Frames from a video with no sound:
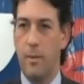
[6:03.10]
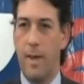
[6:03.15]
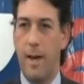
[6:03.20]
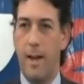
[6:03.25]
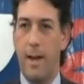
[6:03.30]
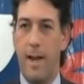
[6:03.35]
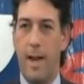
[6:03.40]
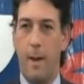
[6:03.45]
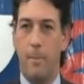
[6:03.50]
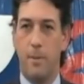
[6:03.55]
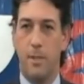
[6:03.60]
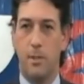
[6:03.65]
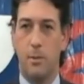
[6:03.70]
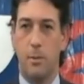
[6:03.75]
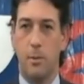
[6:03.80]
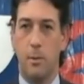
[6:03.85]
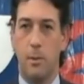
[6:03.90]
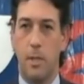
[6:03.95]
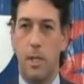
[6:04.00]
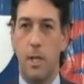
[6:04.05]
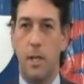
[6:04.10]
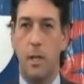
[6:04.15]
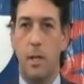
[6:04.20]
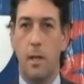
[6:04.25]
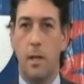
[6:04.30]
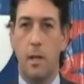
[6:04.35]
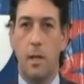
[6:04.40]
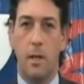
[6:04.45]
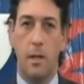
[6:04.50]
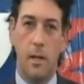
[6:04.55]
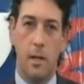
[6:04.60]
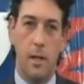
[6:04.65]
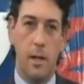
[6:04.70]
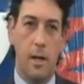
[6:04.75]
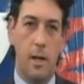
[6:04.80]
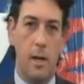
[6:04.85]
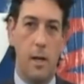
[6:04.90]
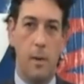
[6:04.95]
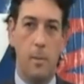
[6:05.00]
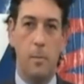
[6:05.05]
without absolutely,
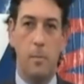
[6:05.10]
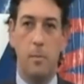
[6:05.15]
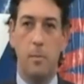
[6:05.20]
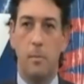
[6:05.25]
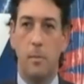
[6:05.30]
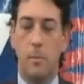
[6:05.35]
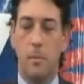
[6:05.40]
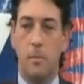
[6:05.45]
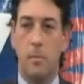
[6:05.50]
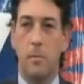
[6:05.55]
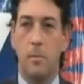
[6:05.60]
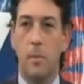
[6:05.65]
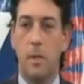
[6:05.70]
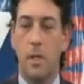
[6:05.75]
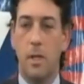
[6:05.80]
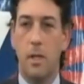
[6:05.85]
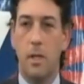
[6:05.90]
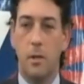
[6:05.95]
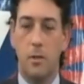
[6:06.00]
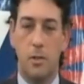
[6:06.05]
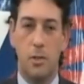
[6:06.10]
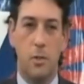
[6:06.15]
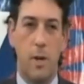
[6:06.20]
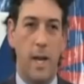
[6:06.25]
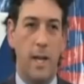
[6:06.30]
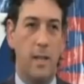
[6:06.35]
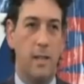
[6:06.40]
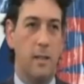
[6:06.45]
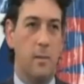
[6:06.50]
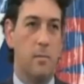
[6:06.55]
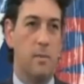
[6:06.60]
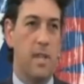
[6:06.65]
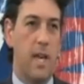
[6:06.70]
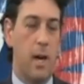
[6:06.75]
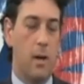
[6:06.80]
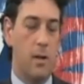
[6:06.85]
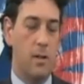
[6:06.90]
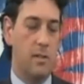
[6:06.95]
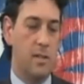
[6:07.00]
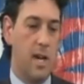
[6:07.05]
uh, you know, striking them
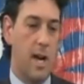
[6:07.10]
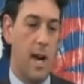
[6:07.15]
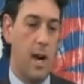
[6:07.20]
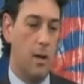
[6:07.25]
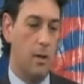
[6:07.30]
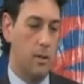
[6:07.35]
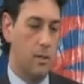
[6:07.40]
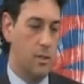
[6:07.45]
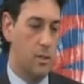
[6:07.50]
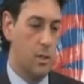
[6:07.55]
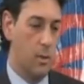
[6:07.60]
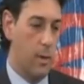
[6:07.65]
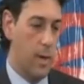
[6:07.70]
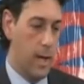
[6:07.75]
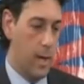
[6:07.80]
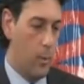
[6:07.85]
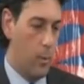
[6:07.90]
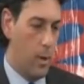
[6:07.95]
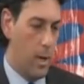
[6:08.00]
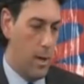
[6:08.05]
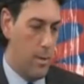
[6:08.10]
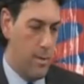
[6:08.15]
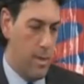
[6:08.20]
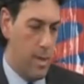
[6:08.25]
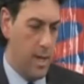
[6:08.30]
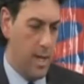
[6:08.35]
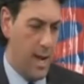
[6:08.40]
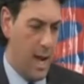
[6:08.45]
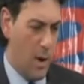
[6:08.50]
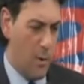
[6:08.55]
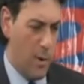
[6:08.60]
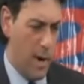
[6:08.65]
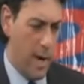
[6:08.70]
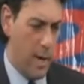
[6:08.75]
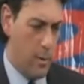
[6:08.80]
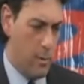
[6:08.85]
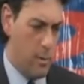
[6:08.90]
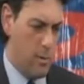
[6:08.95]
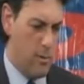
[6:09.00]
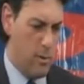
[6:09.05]
down entirely. So I, while I think an
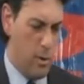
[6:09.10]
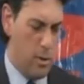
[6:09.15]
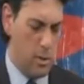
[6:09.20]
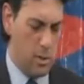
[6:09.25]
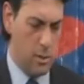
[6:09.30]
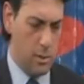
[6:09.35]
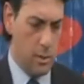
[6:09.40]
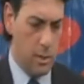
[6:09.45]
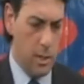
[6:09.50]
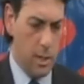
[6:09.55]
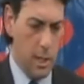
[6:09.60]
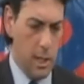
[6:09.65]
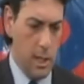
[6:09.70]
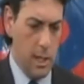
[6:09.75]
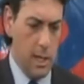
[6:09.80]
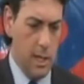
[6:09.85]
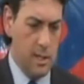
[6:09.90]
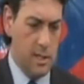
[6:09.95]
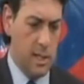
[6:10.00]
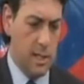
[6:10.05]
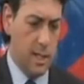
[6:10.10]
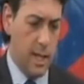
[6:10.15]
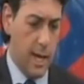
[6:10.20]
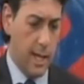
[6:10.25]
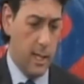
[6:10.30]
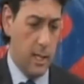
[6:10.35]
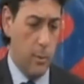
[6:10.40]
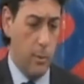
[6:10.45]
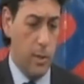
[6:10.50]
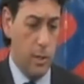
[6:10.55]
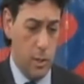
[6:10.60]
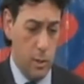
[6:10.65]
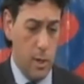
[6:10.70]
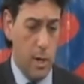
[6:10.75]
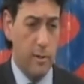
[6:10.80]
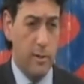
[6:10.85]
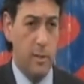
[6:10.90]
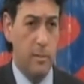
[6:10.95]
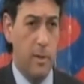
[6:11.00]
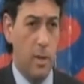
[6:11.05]
outright reversal is unlikely, we do
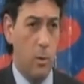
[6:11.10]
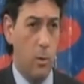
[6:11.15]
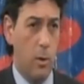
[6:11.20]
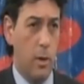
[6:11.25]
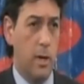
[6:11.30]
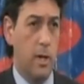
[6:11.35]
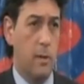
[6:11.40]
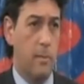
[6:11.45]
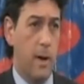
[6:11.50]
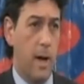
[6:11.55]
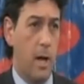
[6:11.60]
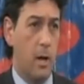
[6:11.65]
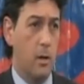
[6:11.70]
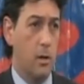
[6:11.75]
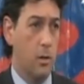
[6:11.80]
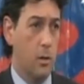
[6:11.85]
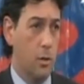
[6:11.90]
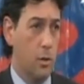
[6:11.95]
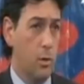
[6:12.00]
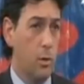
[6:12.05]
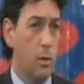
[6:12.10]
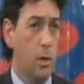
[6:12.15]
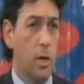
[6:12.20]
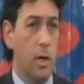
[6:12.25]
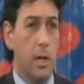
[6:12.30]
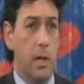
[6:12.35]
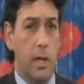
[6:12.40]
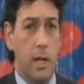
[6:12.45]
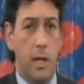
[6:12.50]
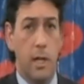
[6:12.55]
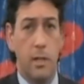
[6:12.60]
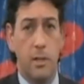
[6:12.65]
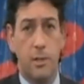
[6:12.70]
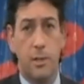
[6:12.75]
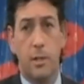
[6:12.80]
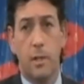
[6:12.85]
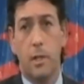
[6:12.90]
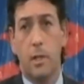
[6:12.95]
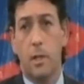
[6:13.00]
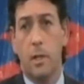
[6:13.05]
have to be worried about who
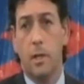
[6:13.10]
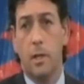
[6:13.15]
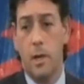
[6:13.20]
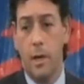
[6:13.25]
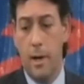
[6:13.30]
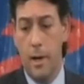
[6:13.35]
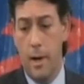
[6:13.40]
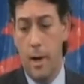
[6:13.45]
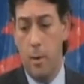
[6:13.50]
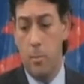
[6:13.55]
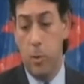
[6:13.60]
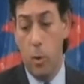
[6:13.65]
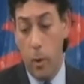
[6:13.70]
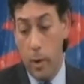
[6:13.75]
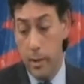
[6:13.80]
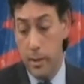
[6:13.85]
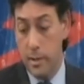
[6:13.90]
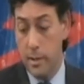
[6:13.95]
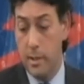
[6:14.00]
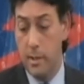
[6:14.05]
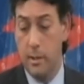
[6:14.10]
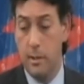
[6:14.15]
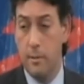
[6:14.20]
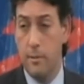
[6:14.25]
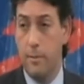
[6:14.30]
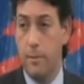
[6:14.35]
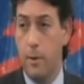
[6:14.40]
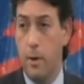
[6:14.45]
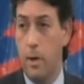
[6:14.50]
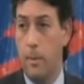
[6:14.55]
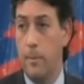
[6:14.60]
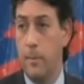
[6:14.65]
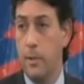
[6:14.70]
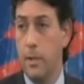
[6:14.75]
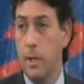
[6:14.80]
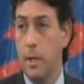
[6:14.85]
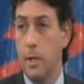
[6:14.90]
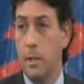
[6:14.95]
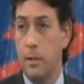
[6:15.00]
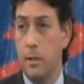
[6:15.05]
is uh, appointed and confirmed
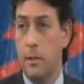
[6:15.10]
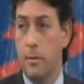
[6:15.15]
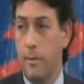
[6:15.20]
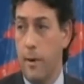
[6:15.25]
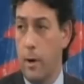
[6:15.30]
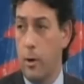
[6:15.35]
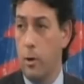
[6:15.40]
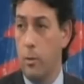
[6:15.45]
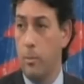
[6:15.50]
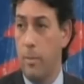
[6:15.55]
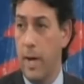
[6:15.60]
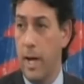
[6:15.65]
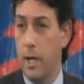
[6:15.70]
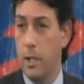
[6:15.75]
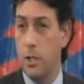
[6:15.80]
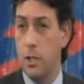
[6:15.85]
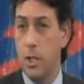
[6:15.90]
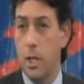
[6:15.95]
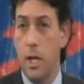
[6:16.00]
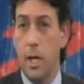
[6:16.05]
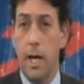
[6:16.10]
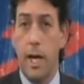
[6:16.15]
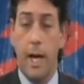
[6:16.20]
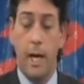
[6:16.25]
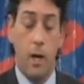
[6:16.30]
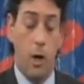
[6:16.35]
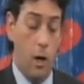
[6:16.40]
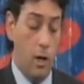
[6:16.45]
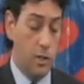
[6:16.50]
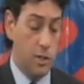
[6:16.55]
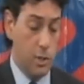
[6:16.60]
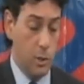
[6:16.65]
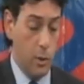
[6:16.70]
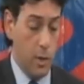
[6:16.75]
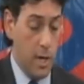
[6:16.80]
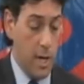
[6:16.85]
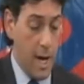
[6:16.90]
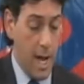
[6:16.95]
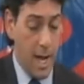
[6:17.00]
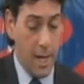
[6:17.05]
to the federal bench and also
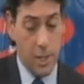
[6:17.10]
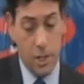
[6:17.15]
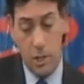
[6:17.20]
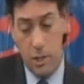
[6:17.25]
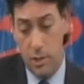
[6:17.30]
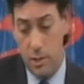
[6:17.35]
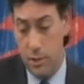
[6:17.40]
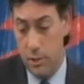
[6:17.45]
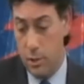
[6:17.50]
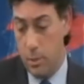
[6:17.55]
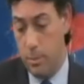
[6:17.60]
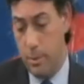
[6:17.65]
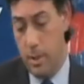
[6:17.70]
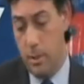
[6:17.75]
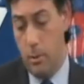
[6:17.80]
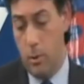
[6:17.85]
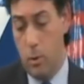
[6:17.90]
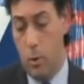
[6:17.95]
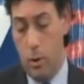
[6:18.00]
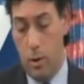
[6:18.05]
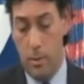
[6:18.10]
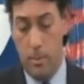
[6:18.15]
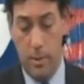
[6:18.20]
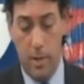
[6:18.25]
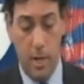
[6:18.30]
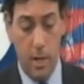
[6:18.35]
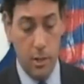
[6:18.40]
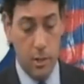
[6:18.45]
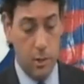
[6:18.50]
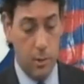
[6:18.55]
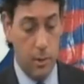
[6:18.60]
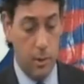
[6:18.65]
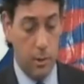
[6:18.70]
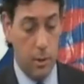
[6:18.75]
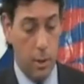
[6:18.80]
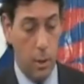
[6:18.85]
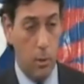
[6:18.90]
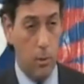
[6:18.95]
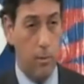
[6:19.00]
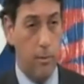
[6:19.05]
not just the Supreme Court, but also your
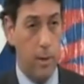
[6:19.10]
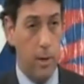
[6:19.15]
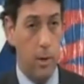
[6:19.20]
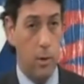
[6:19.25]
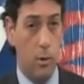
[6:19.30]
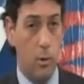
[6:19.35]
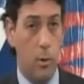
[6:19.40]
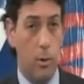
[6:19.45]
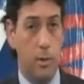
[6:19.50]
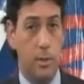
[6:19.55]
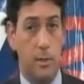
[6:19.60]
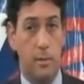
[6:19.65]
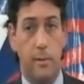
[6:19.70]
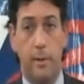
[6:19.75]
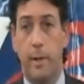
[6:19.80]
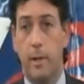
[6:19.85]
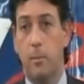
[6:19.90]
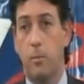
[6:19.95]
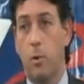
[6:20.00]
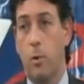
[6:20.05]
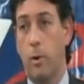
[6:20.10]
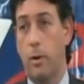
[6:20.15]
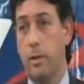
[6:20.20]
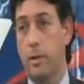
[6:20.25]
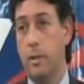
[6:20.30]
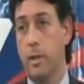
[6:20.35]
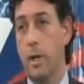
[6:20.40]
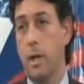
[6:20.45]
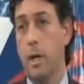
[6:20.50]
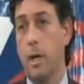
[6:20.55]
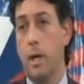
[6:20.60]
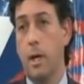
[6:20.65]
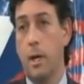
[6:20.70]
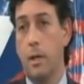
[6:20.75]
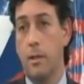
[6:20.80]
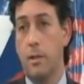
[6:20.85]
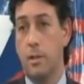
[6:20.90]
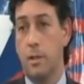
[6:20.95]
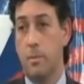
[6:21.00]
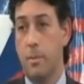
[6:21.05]
lower federal courts are very important.
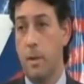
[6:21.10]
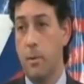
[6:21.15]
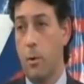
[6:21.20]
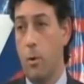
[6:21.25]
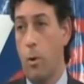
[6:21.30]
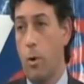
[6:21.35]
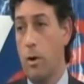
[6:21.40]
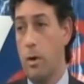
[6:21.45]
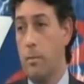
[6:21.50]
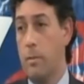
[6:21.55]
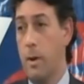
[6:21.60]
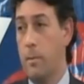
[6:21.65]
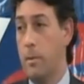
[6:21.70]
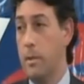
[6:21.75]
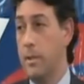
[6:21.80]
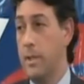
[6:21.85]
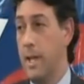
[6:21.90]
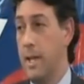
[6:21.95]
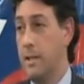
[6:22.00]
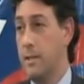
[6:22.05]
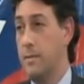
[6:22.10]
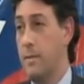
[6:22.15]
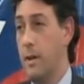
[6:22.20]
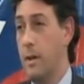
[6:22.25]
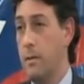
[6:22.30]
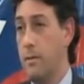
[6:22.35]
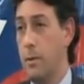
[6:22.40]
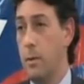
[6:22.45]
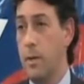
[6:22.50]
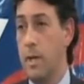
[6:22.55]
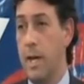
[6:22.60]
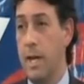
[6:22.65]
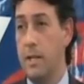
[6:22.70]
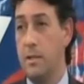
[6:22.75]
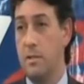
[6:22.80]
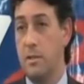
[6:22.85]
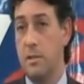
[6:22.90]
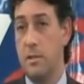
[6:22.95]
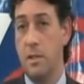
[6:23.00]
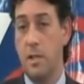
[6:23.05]
The Supreme Court, remember, takes very few
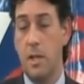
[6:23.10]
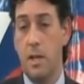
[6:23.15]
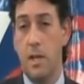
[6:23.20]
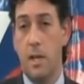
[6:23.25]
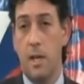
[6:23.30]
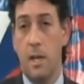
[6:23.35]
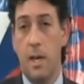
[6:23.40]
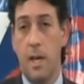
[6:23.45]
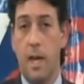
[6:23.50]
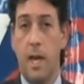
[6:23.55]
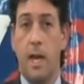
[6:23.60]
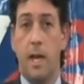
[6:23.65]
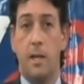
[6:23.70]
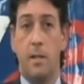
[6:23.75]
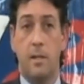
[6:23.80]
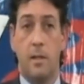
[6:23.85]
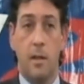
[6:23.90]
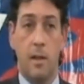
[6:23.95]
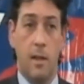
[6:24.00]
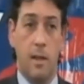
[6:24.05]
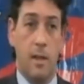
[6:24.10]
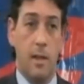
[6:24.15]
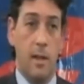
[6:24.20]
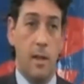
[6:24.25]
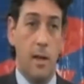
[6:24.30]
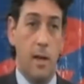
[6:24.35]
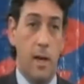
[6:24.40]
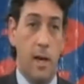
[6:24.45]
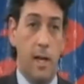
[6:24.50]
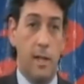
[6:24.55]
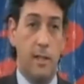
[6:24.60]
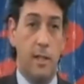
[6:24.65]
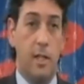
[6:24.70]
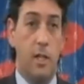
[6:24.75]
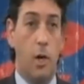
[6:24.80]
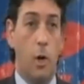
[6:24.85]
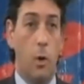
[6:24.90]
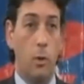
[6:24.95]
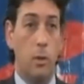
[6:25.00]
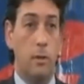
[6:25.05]
cases, and uh, it
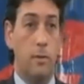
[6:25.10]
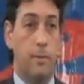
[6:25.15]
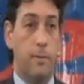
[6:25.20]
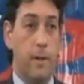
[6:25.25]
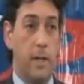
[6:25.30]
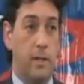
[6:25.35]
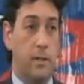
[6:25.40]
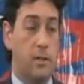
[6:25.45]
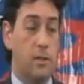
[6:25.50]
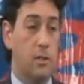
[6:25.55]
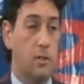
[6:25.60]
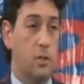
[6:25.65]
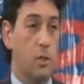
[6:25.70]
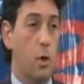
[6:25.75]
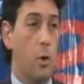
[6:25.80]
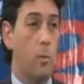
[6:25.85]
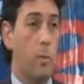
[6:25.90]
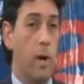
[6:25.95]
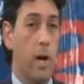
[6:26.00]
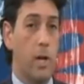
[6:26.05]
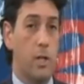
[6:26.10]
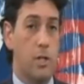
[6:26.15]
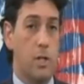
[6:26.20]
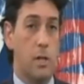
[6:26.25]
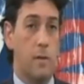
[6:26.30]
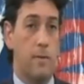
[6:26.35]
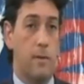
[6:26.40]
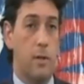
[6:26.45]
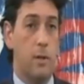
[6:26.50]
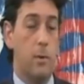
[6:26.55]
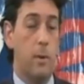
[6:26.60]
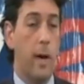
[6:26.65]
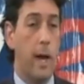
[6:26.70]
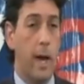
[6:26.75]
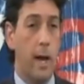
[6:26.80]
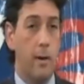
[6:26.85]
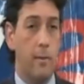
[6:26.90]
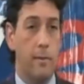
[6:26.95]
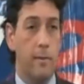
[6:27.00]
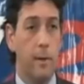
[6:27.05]
can only fix so much. If you
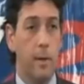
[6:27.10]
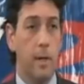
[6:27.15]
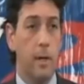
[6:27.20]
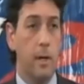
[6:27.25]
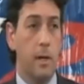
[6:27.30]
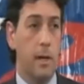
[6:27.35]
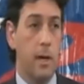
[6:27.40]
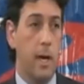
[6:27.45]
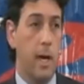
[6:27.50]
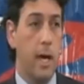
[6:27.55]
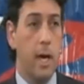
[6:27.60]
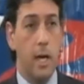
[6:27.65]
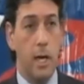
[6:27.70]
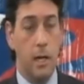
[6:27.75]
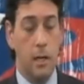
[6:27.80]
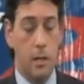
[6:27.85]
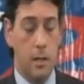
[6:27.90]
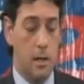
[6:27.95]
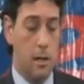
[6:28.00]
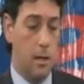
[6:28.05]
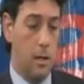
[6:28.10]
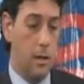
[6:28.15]
have a,